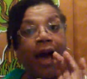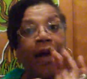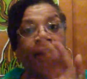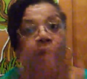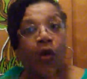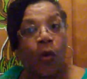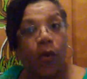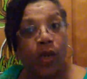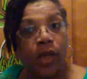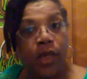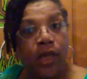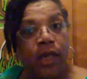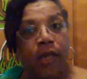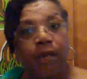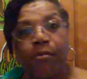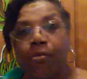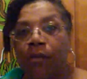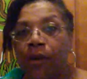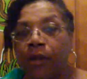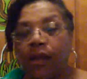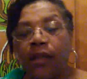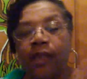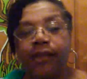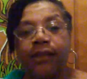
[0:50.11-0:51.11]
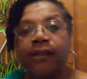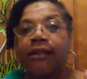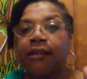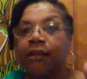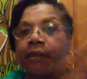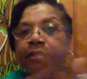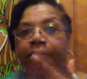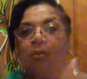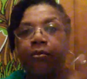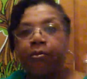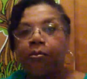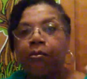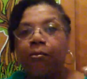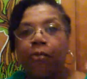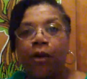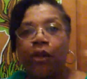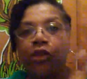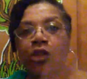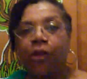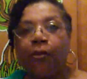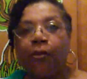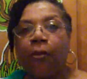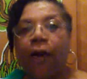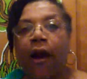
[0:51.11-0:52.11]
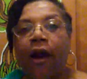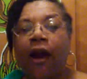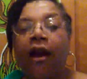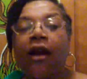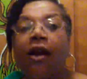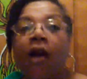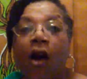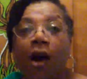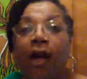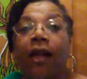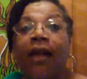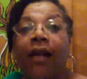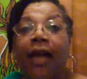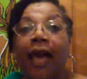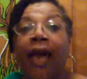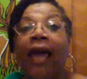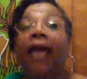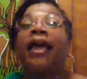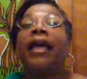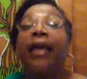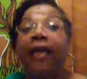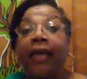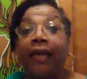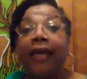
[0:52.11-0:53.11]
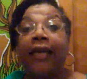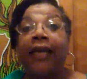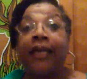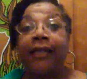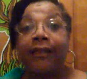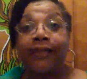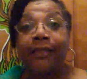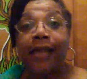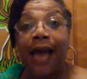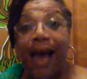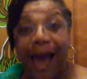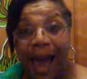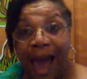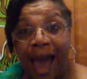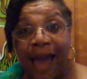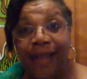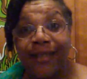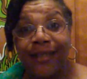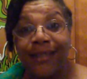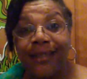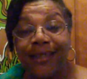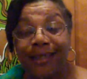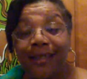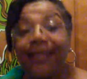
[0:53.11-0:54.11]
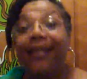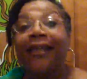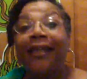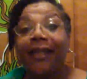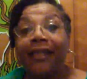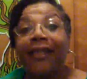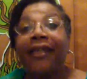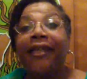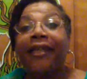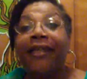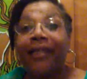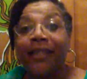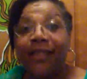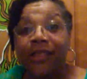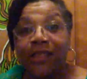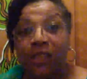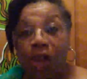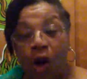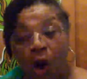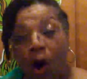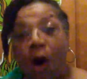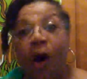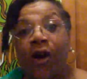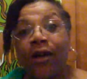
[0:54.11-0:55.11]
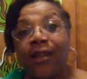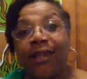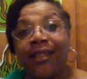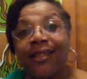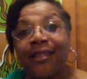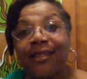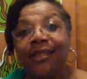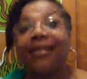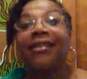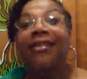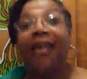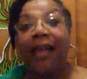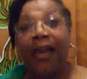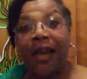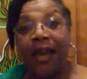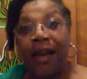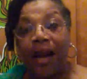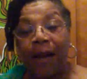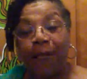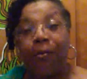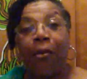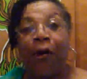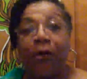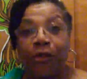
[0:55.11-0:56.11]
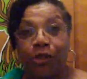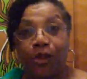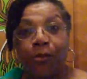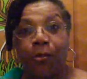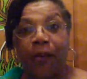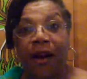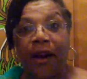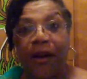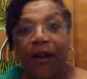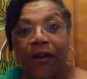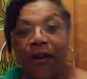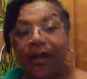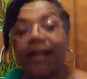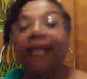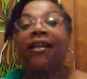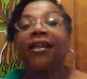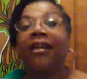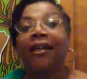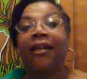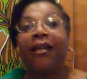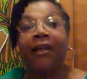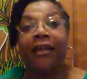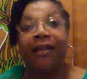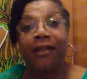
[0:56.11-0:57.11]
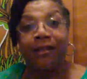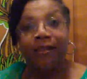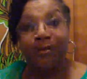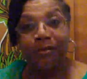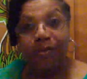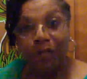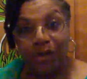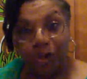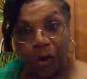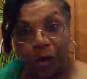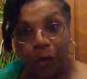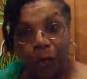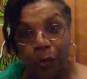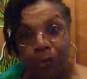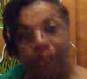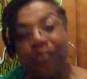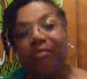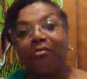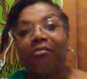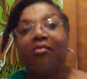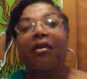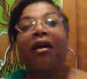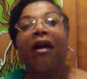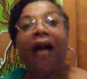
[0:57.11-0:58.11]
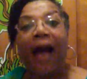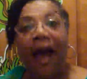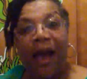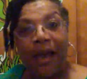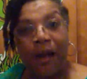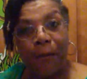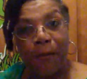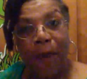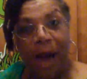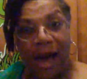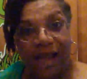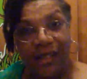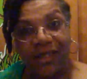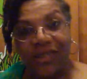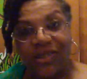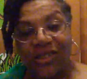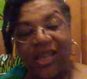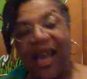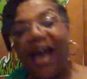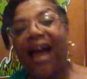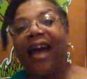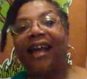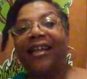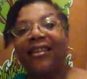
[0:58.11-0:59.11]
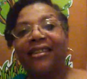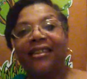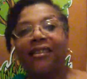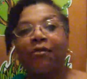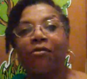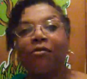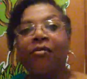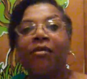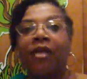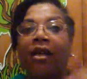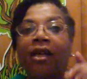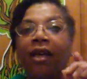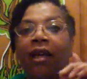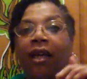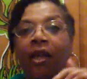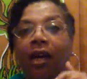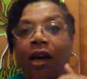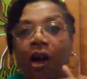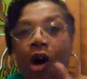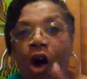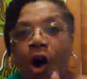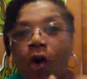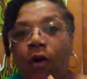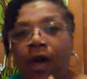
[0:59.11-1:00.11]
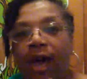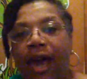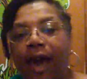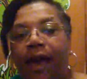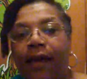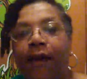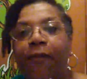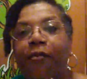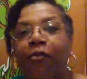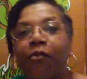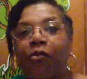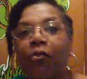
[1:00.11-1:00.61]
I know it look a mess and perspiring all of that. It's hot, it's August, and I'm perspiring. So I apologize. Okay.